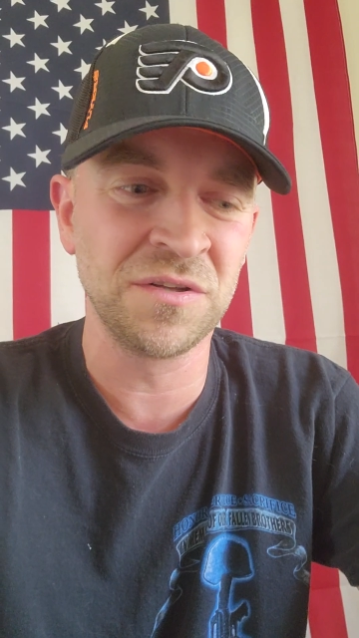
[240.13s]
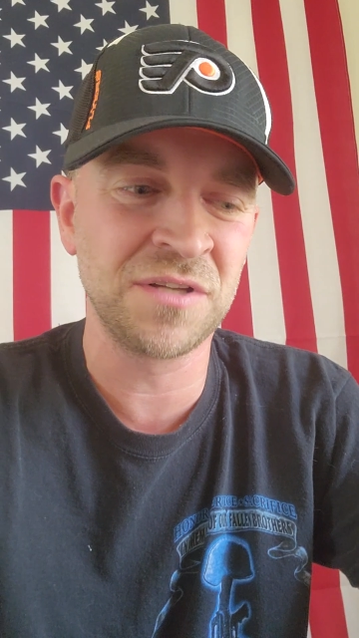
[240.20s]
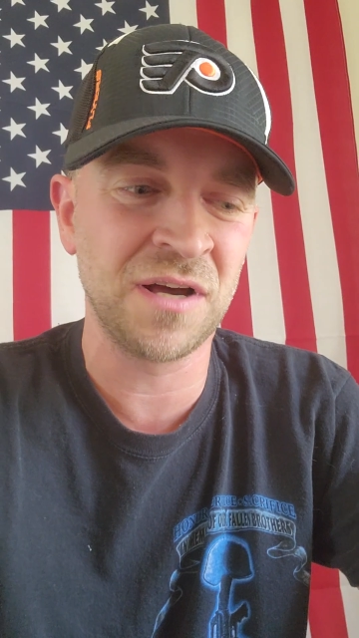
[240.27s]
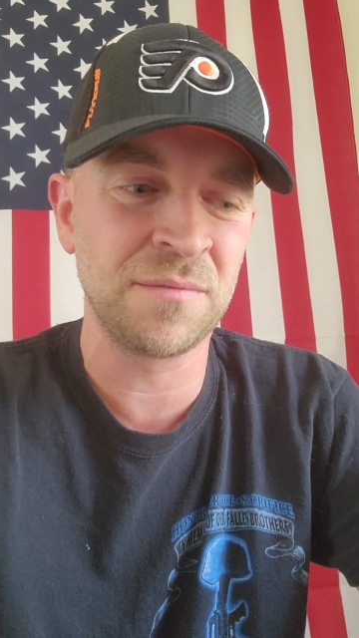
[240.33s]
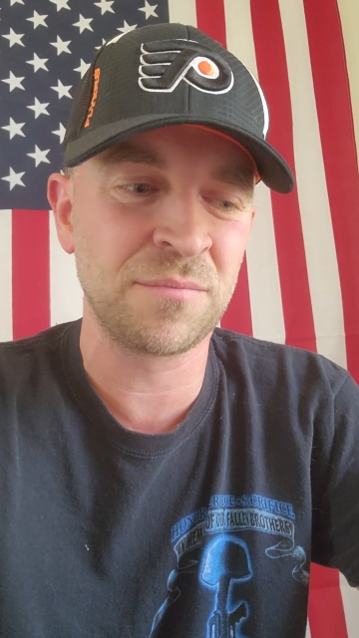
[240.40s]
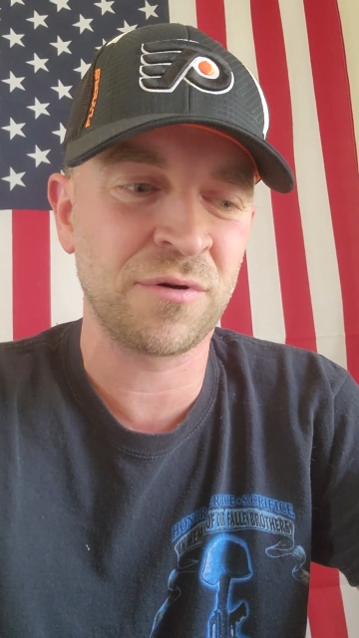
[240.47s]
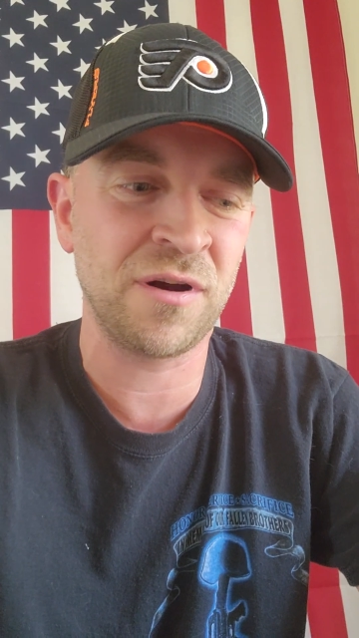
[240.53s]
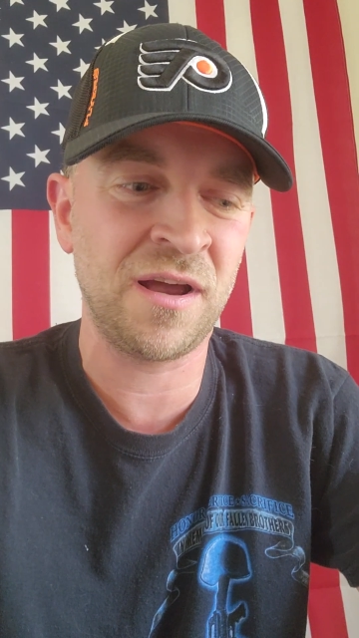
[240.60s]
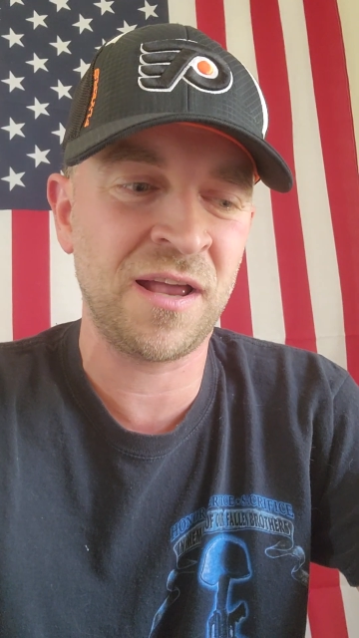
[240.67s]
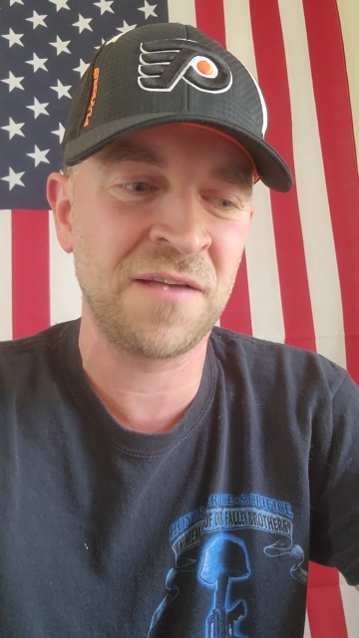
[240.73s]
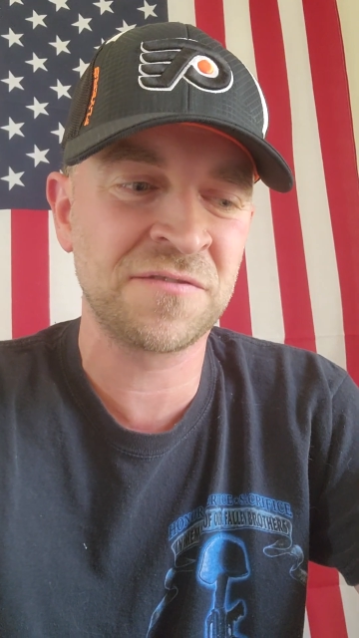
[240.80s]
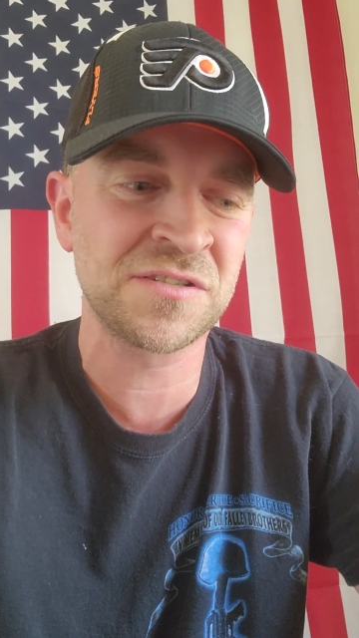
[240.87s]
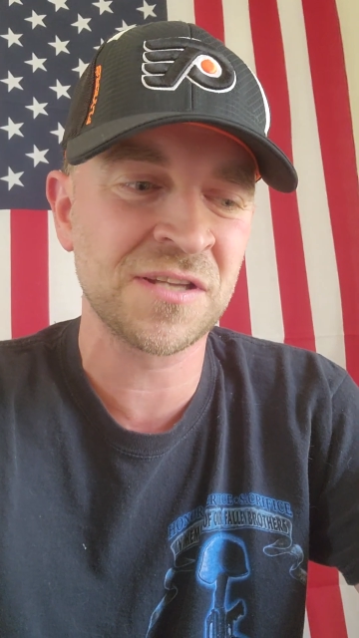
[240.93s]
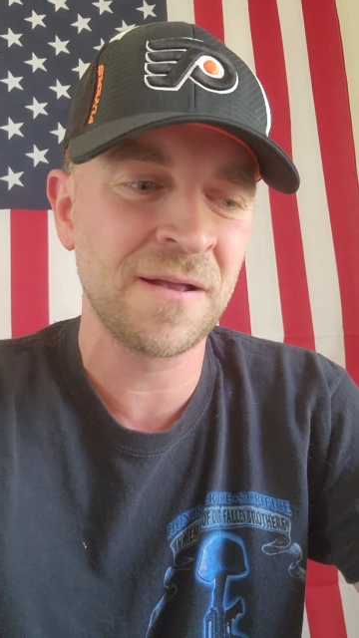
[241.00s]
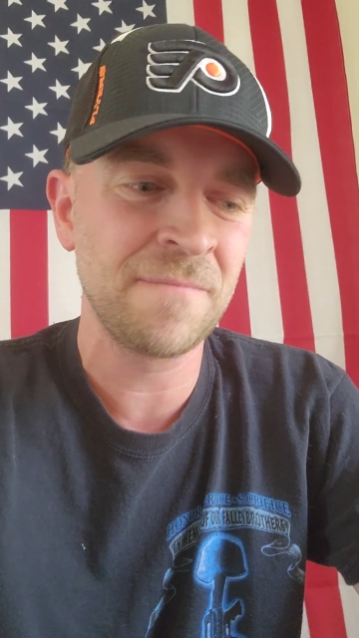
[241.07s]
done,
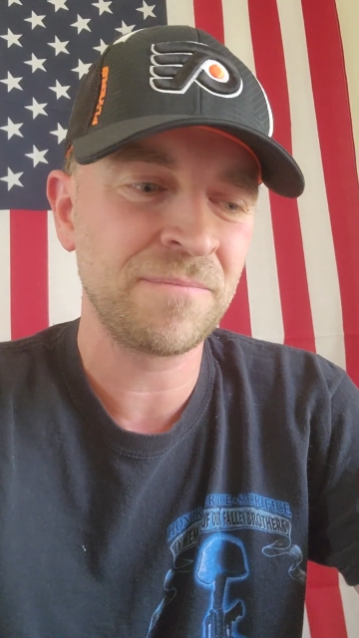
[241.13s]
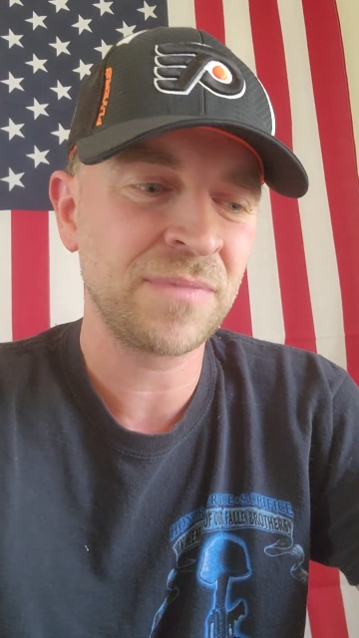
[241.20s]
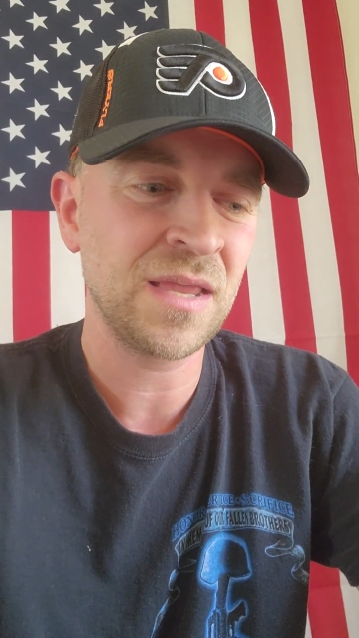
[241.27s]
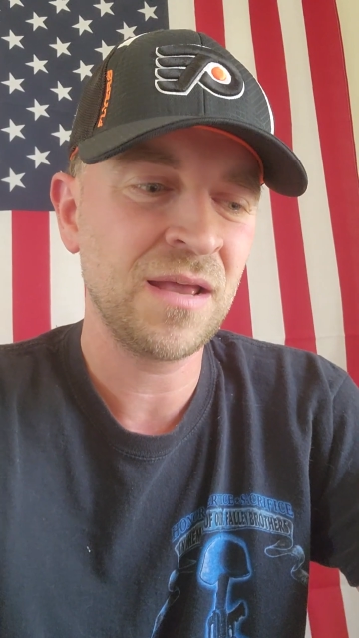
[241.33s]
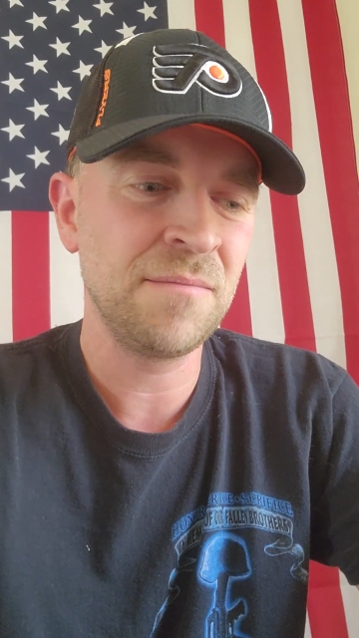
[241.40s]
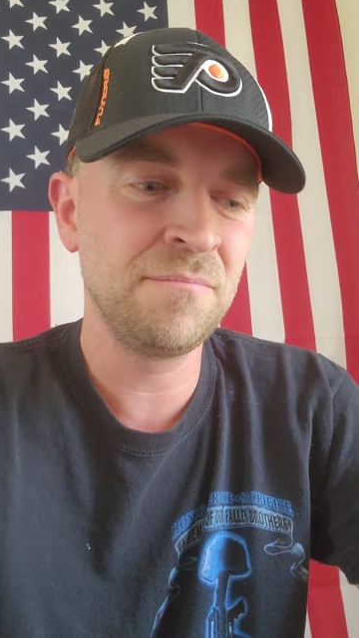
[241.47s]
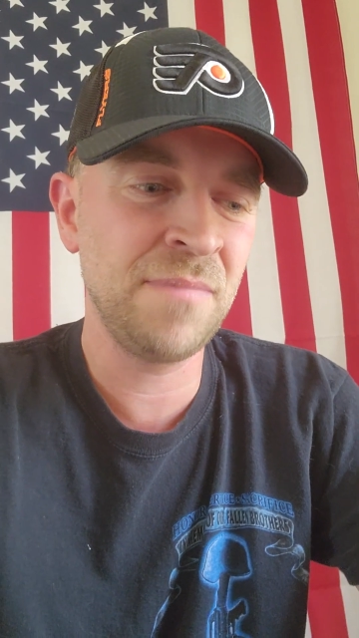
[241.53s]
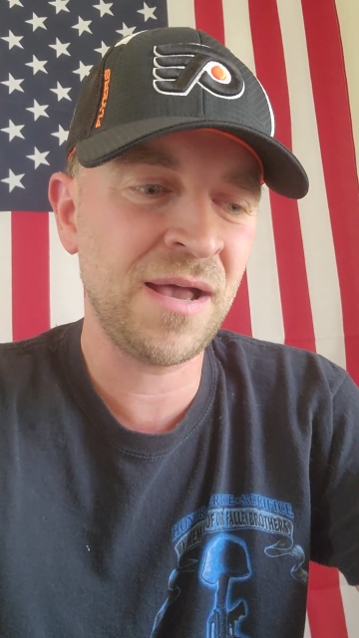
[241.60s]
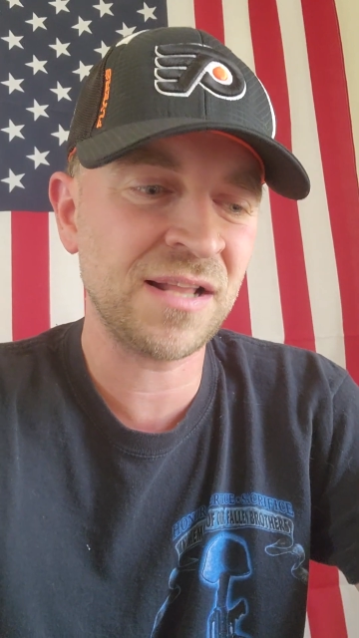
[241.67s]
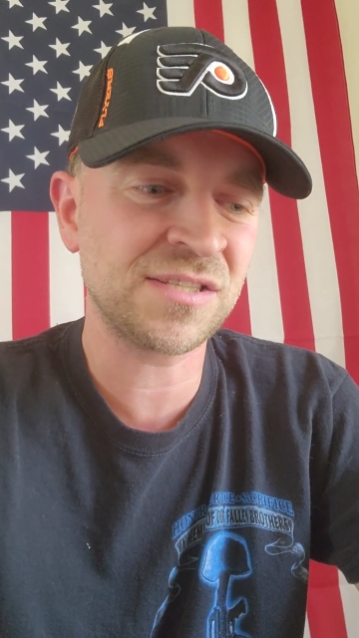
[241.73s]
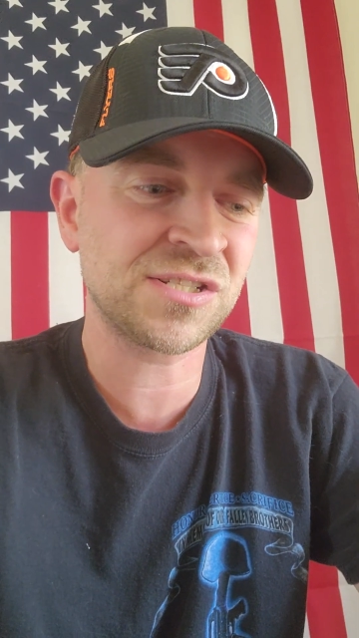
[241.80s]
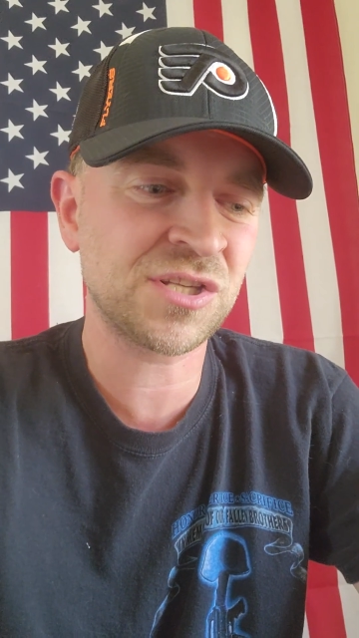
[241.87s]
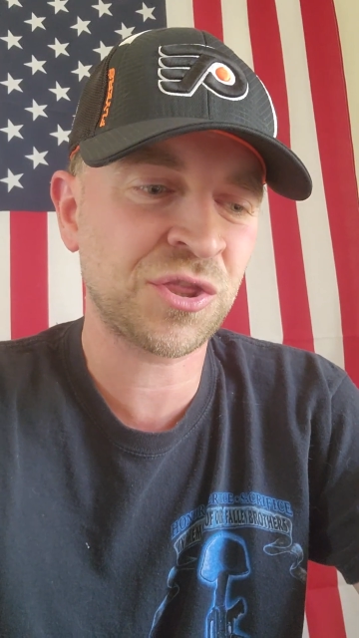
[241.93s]
Braves. Mets